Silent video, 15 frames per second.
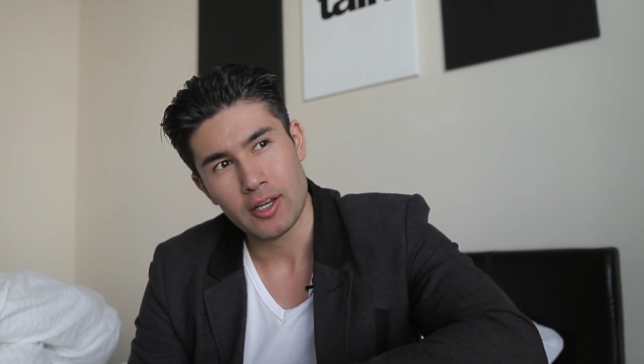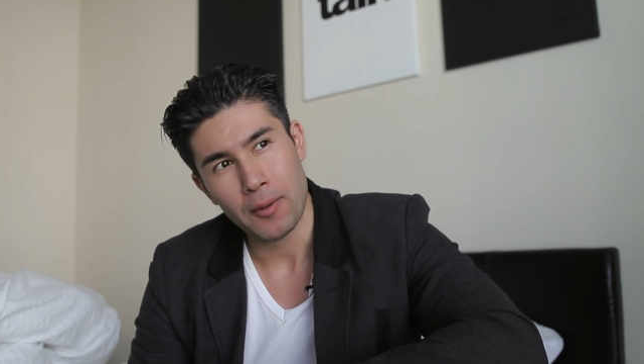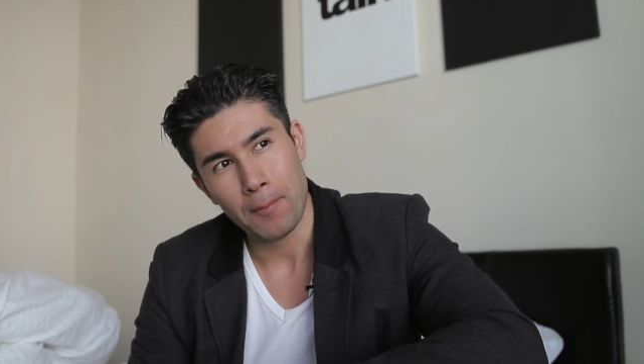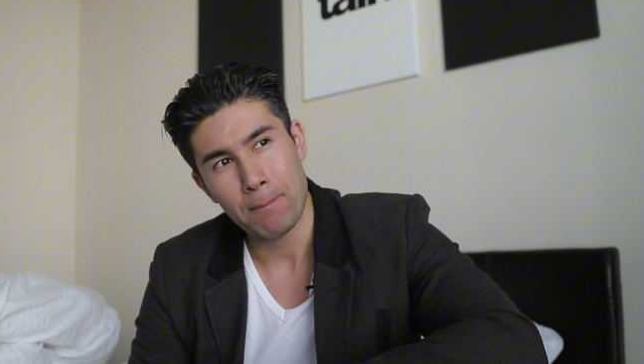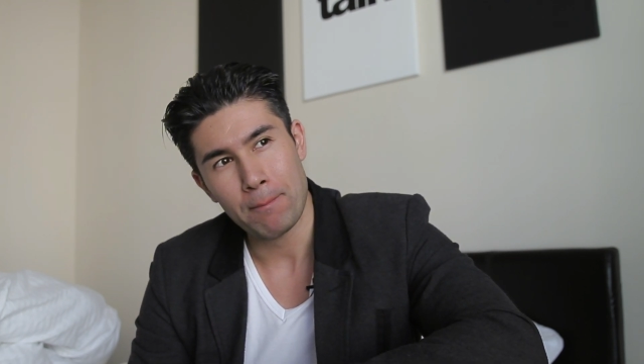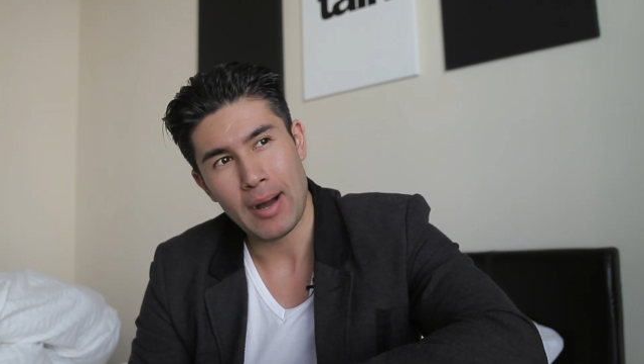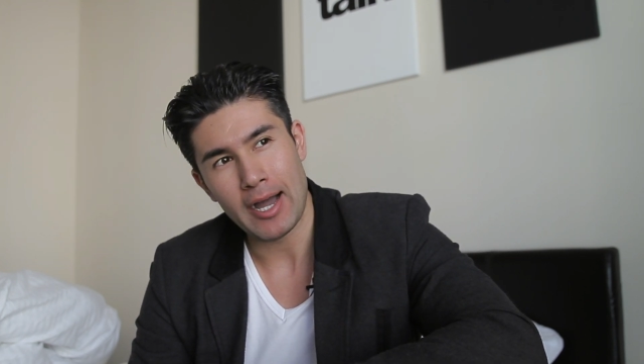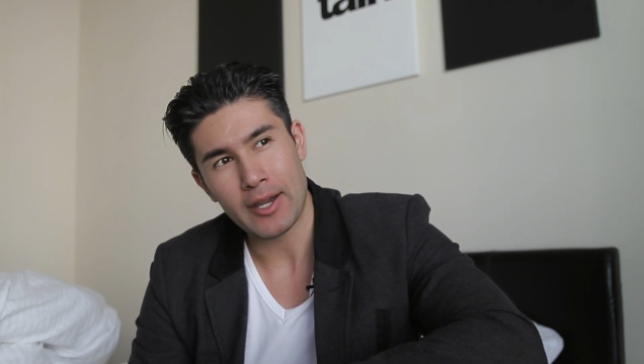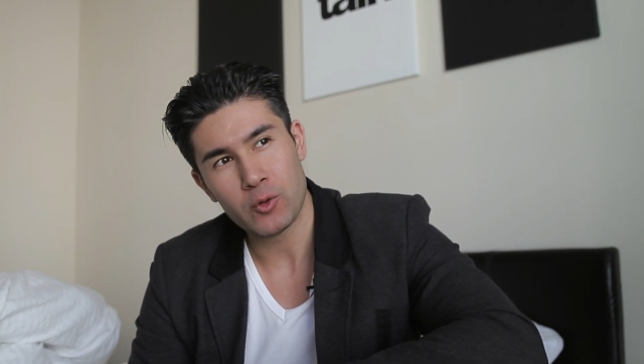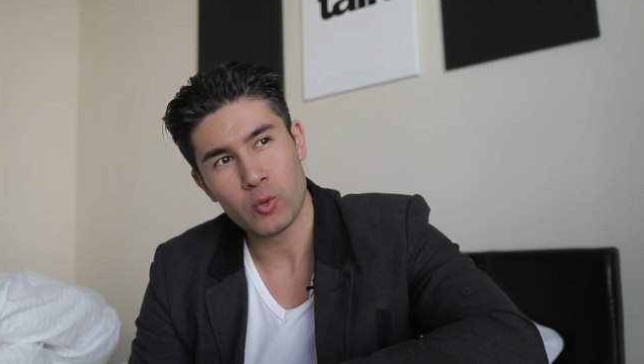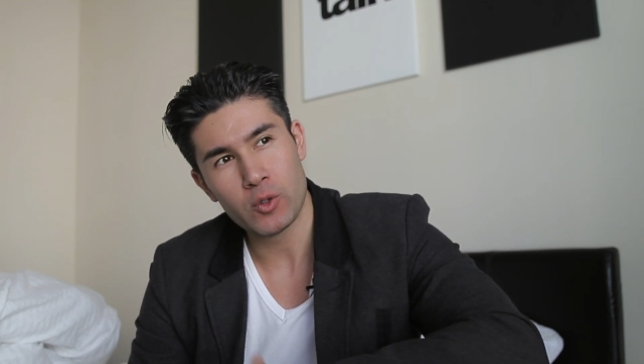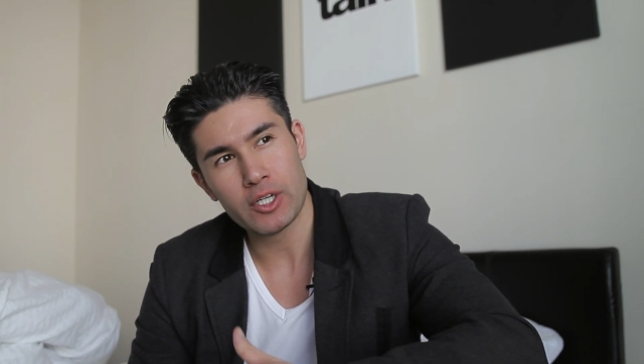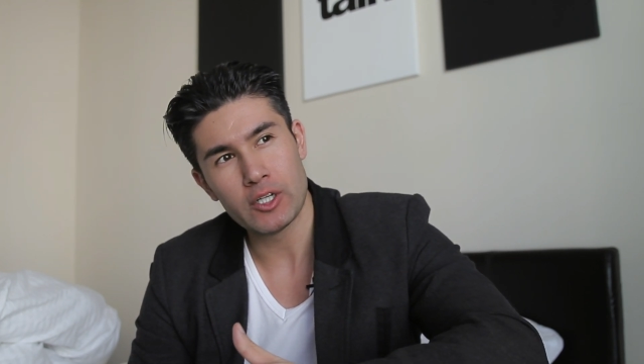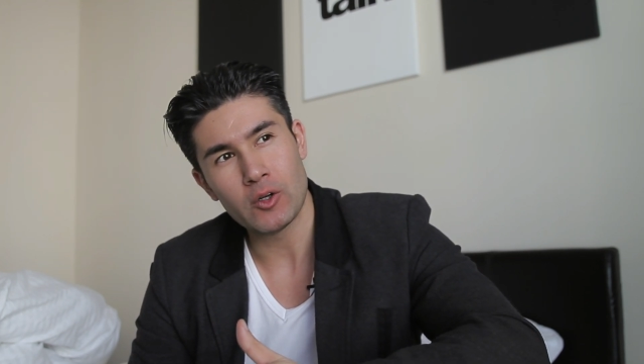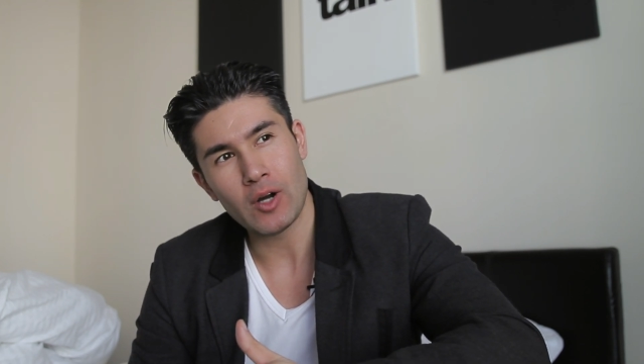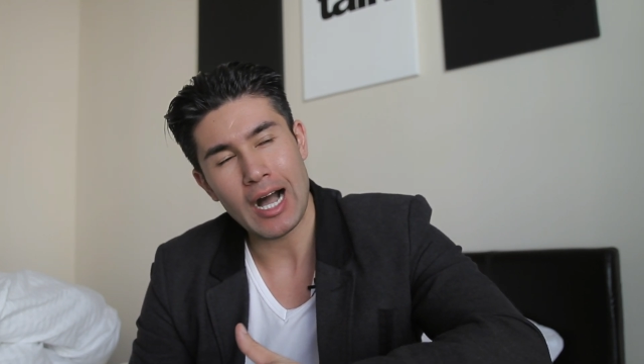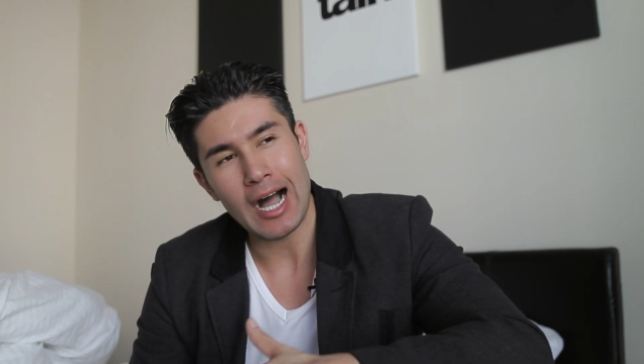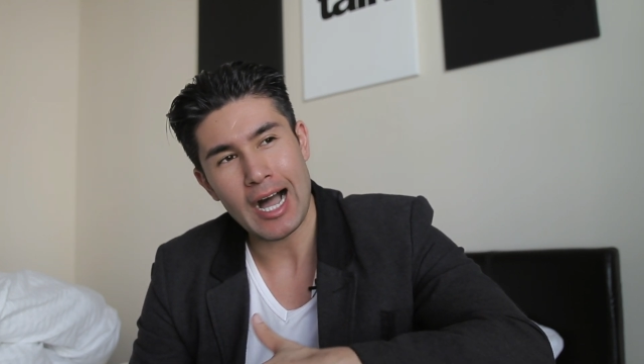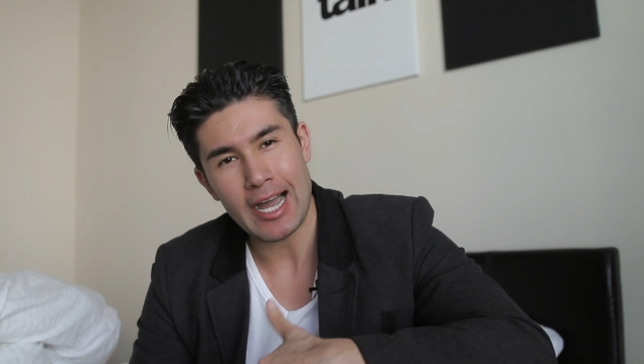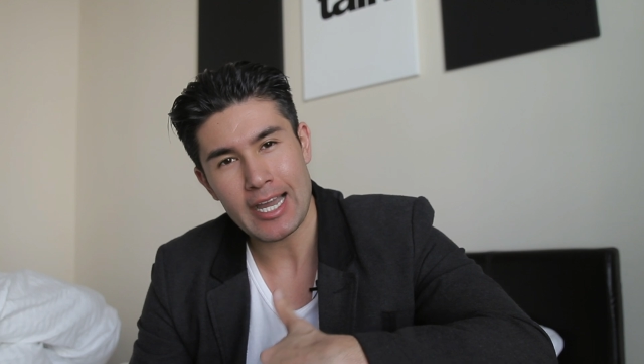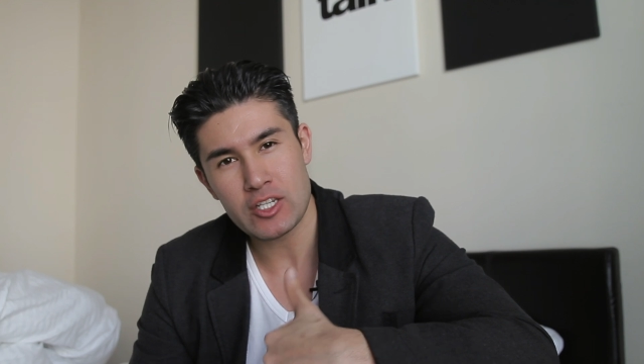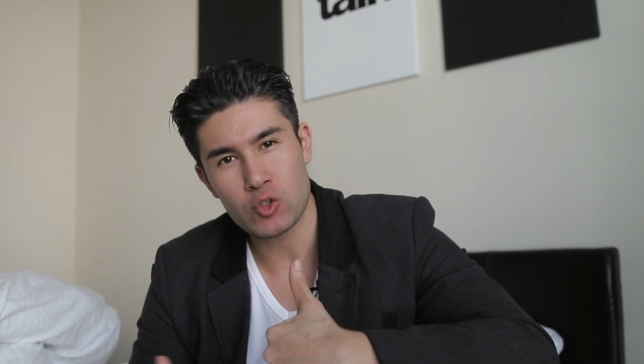"My Real
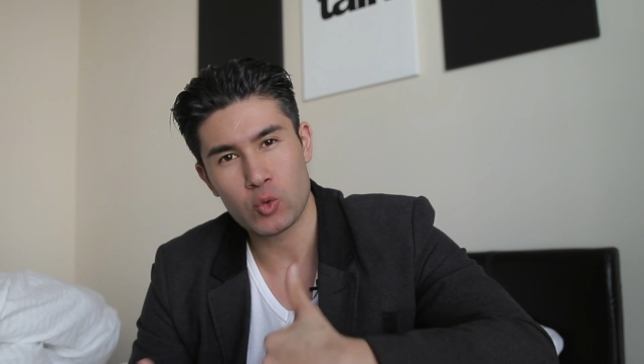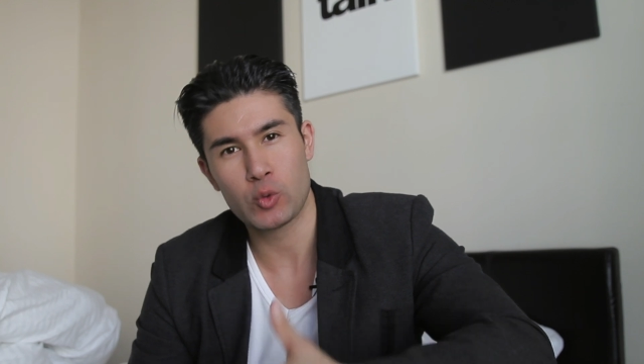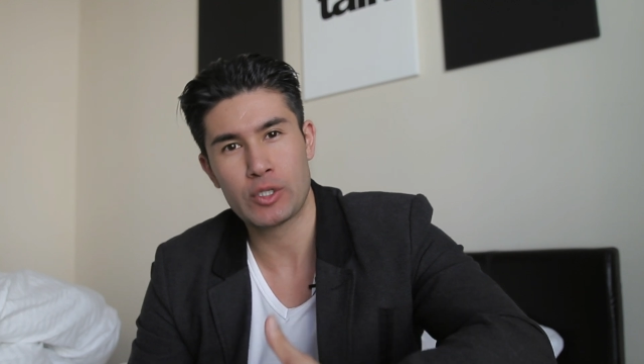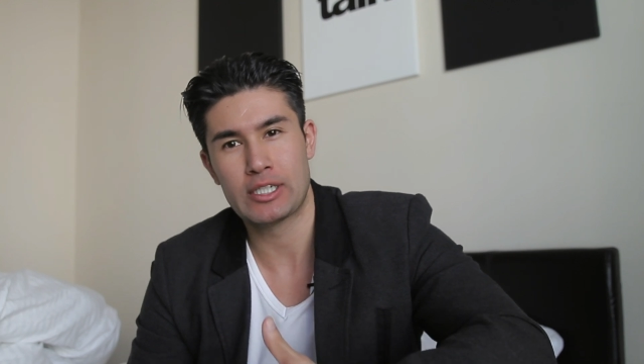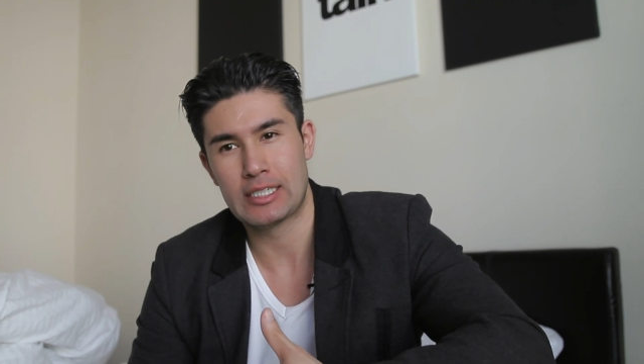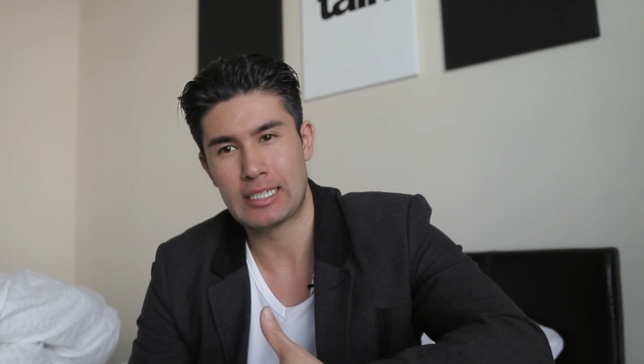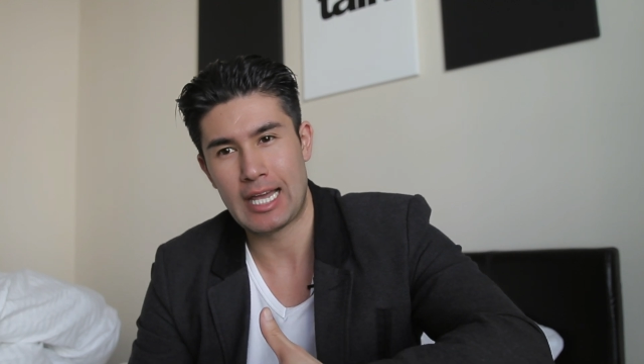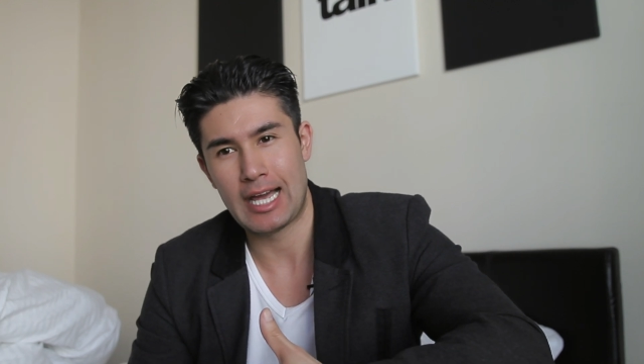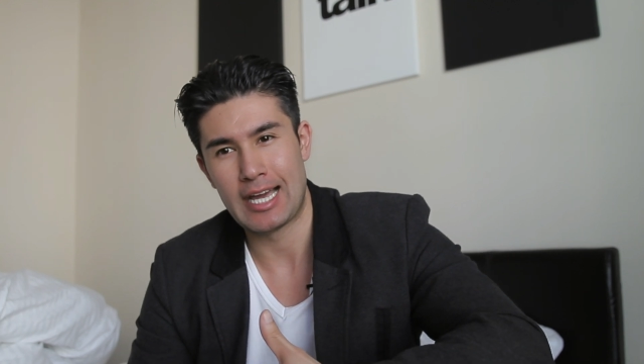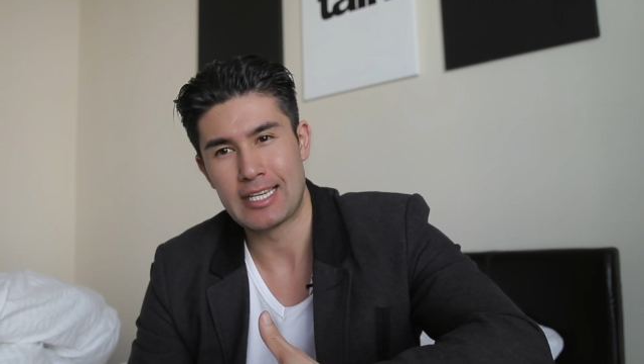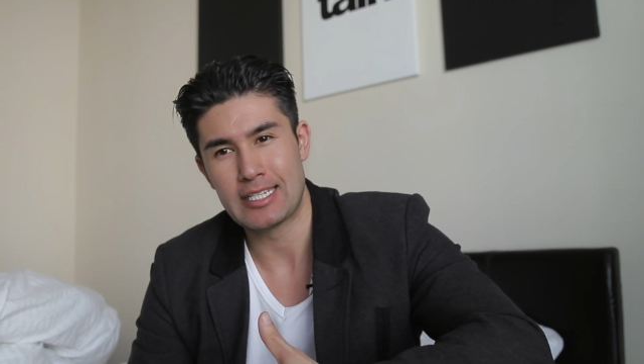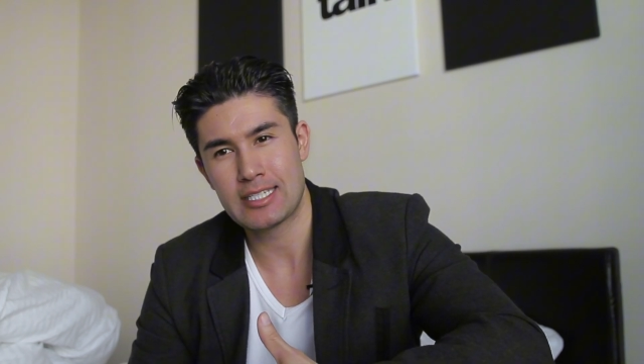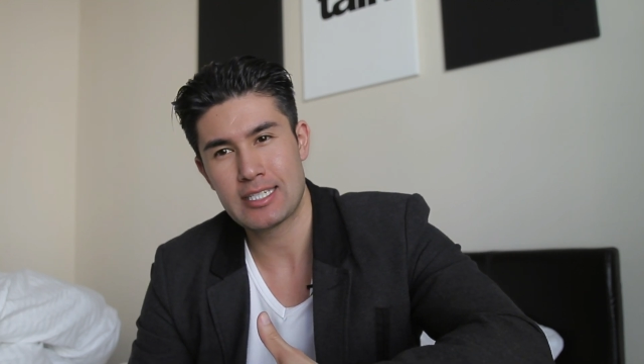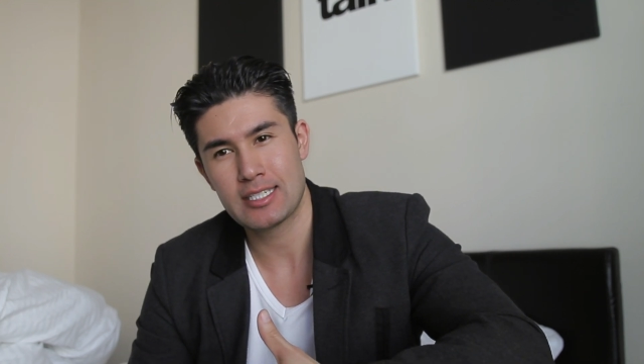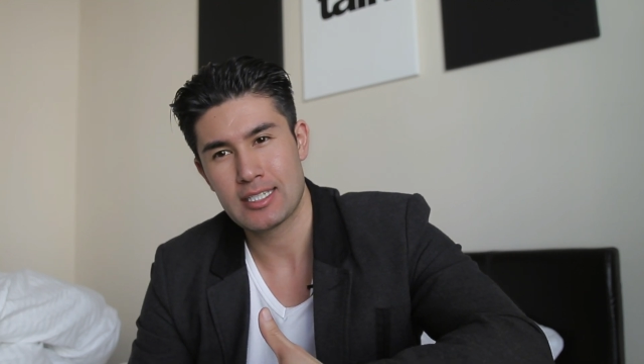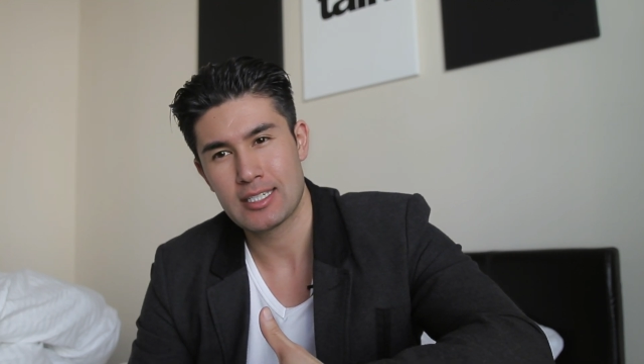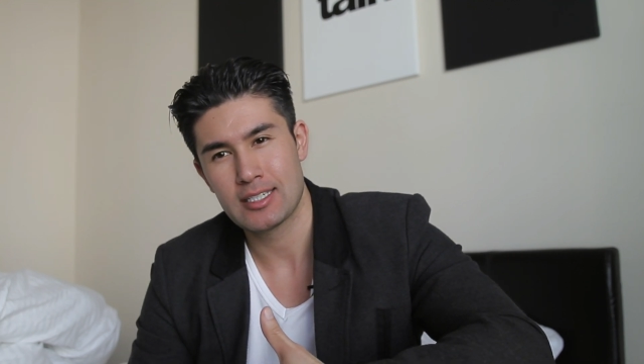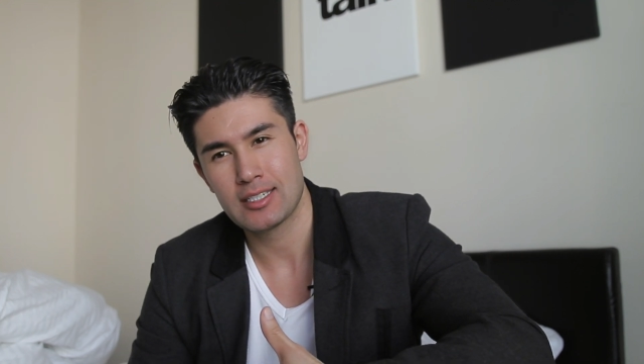Eyes Realize."